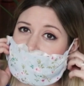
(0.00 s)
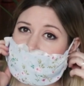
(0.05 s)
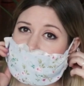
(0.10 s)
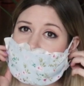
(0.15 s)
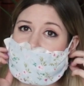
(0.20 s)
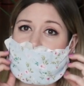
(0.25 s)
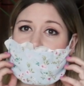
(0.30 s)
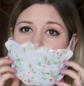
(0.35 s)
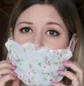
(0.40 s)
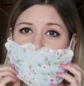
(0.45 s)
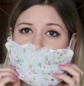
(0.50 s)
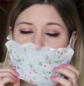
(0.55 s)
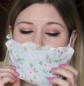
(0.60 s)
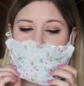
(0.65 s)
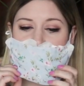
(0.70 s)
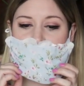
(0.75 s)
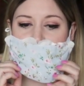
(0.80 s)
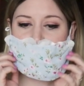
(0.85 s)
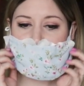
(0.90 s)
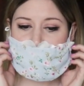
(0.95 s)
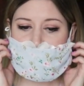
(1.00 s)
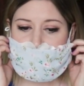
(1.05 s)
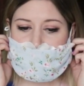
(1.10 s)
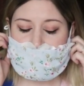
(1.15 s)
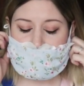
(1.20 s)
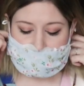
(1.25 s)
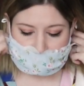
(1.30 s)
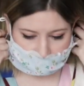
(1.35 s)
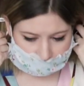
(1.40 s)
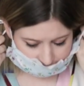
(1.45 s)
Ugh.
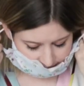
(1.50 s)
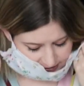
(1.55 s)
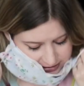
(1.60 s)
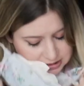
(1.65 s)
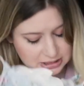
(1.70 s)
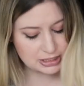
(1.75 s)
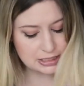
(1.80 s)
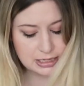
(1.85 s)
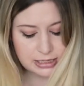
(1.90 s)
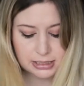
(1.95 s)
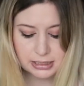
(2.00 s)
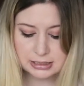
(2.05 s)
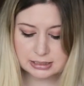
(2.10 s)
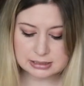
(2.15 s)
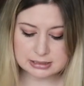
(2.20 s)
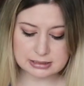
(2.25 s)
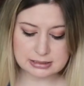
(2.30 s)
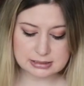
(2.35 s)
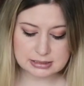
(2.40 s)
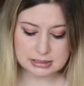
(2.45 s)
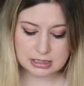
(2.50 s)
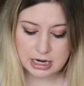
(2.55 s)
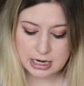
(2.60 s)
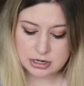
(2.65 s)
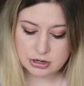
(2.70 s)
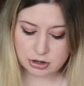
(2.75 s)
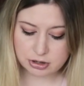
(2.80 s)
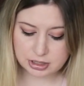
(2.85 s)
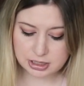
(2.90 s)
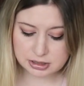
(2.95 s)
But the thing is, I
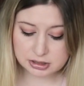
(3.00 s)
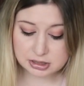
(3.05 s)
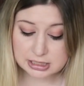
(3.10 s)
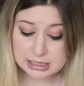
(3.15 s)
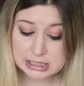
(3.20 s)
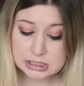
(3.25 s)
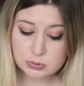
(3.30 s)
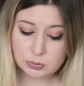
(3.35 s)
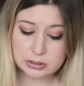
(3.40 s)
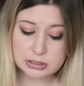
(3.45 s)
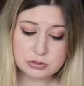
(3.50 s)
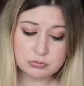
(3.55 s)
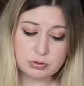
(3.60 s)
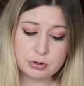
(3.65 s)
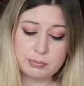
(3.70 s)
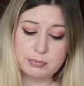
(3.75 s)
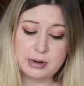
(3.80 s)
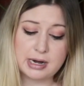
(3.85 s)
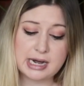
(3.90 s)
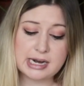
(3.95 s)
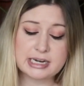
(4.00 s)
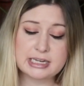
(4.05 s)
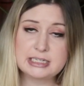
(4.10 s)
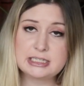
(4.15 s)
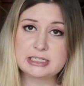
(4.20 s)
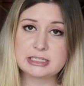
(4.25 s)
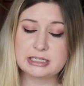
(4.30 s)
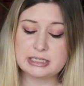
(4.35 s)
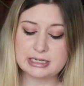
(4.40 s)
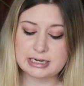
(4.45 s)
know that these ones were
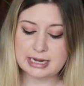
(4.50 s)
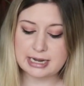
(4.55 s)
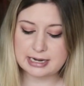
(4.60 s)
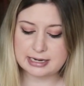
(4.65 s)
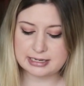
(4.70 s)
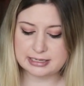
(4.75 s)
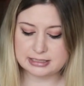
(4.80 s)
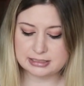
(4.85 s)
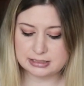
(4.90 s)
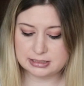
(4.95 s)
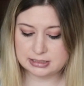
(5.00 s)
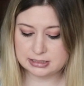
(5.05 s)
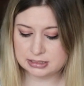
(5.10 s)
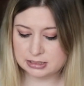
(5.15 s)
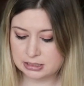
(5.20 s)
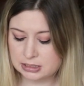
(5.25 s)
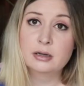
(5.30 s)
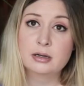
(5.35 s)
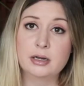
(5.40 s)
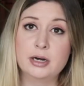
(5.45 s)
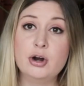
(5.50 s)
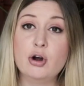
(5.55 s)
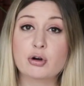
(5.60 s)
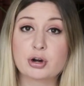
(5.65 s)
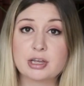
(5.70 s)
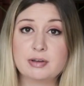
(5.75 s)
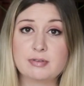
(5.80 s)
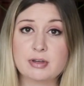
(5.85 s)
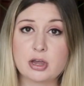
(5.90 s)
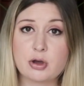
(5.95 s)
marketed as not
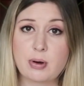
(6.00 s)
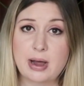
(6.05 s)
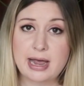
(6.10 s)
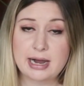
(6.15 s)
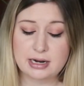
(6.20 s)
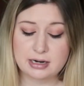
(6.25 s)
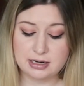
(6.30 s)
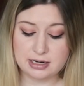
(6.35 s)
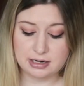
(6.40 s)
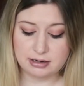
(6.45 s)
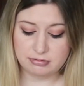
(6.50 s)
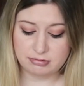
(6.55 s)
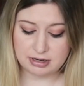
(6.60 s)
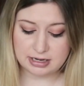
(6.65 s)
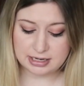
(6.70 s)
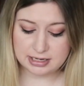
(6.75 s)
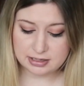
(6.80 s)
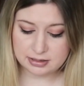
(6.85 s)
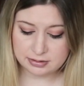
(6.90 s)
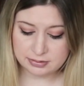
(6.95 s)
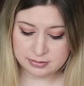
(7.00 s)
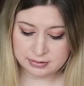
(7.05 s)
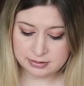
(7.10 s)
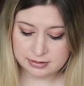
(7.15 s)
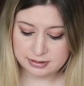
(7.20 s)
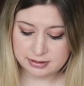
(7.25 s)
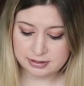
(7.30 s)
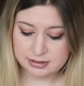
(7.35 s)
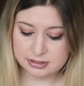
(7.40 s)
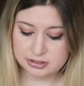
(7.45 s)
giving you acne, right?
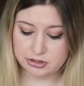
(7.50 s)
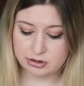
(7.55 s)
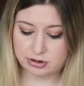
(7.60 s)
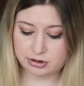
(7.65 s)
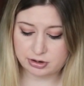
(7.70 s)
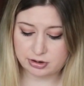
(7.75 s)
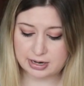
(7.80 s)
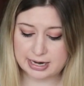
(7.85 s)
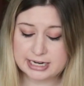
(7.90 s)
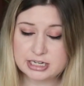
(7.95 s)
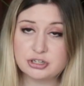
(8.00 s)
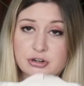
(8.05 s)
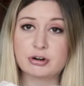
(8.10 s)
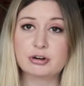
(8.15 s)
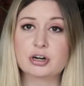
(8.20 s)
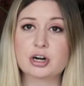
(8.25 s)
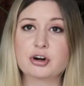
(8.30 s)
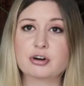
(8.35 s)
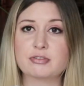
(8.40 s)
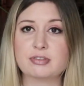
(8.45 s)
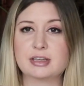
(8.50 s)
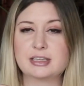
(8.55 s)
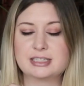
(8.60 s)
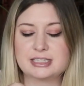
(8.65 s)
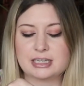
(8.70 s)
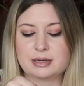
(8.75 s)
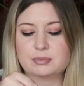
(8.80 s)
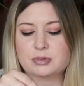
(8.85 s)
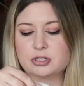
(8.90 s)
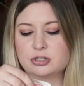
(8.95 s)
So I don't know if there's
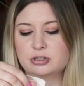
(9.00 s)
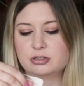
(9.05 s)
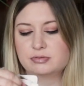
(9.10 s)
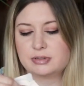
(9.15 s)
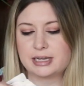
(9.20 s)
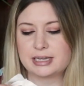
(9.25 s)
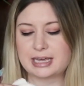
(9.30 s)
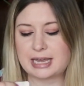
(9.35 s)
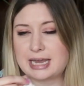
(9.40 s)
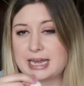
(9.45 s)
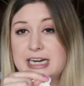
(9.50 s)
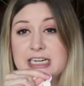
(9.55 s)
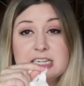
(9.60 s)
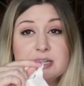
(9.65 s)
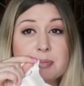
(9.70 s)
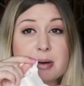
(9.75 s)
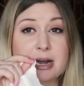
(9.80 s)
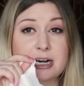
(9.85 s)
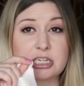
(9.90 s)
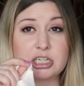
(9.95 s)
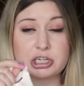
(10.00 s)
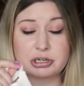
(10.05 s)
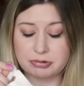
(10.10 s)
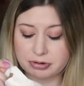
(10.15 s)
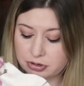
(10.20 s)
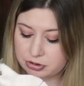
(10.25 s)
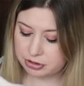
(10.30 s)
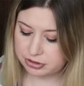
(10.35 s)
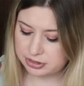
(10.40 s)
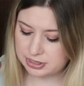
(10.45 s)
some sort of like
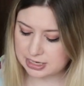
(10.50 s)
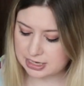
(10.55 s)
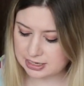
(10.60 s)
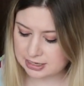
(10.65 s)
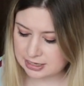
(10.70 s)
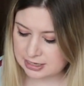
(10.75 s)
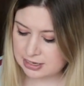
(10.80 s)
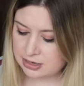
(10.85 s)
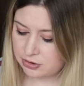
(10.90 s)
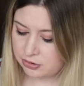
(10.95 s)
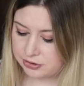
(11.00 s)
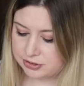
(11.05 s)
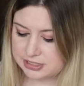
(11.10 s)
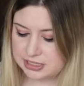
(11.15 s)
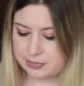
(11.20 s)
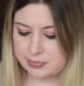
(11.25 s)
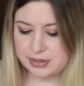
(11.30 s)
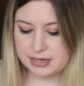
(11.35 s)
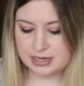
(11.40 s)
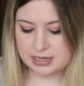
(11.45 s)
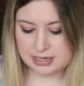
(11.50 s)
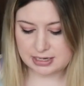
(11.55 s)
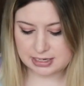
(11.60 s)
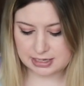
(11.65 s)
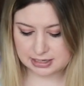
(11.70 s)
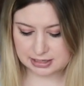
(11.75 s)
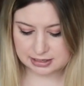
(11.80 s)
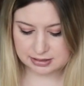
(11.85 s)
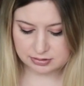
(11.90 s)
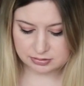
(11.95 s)
antibacterial thing or something in
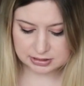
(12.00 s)
here.